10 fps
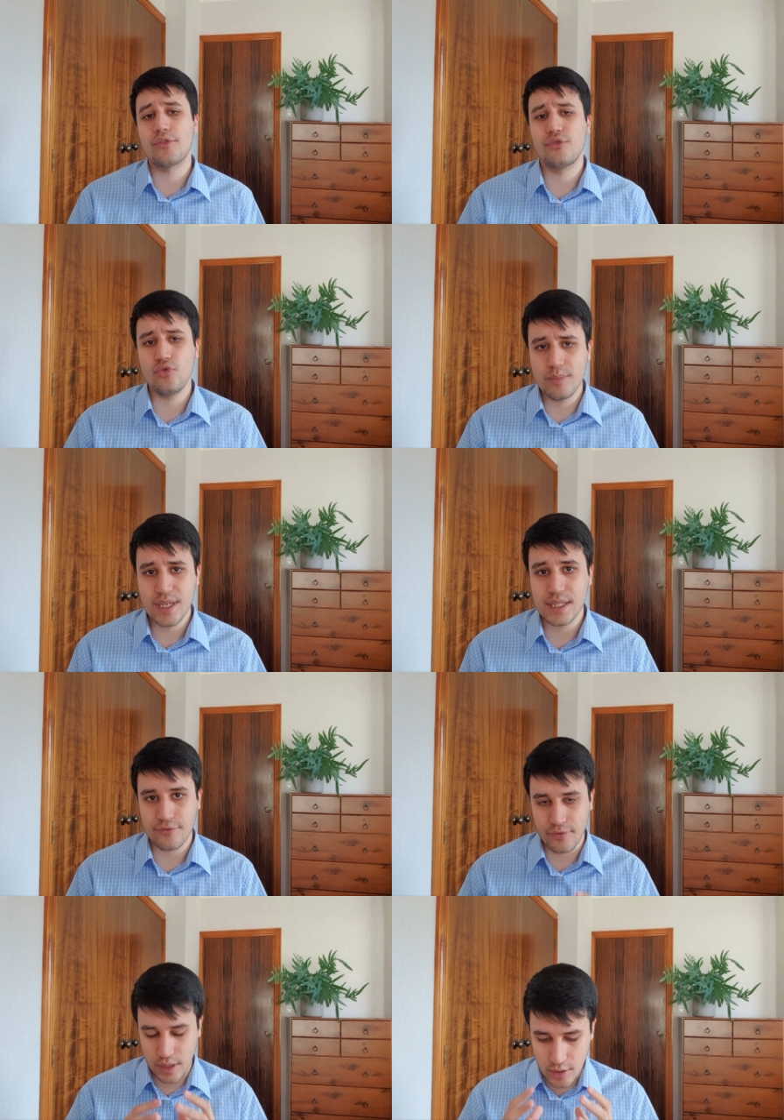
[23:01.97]
how
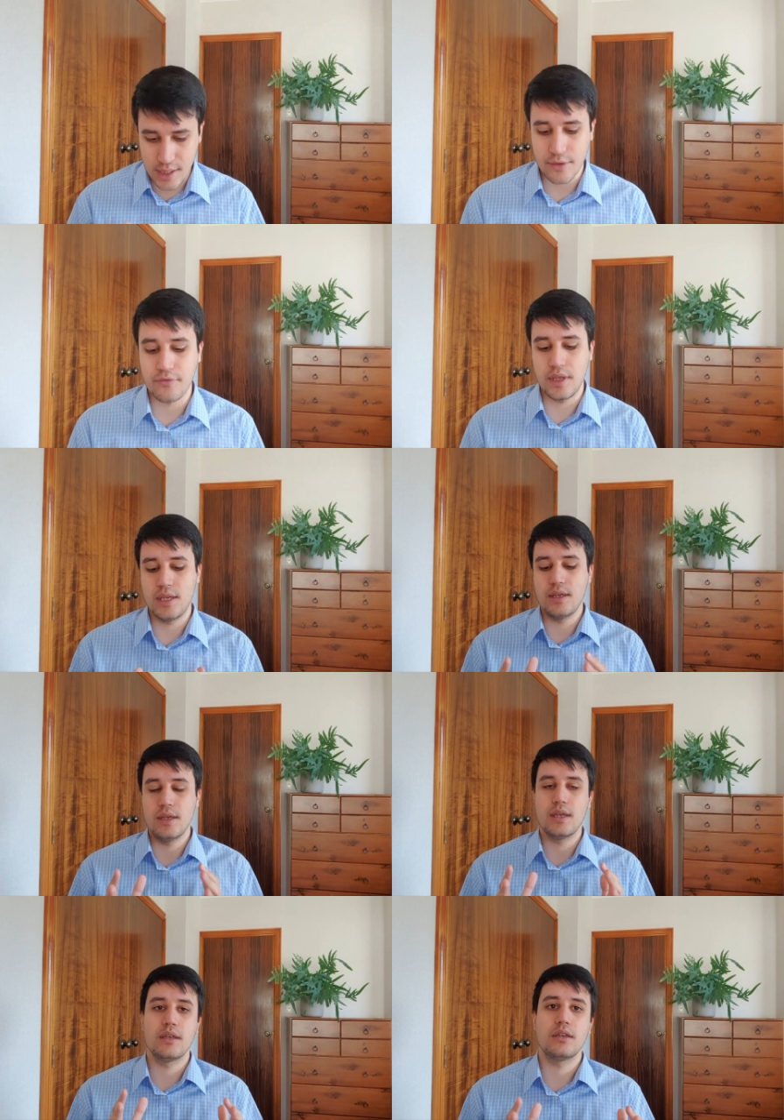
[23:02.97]
Rumi's
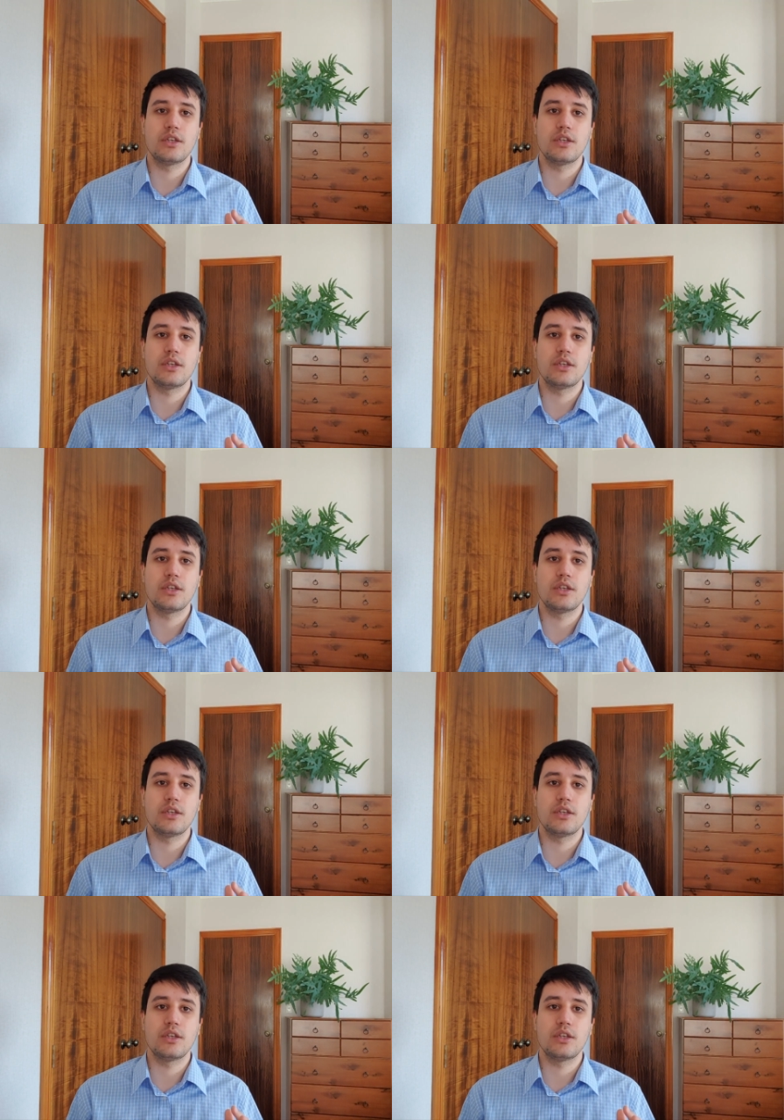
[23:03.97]
philosophy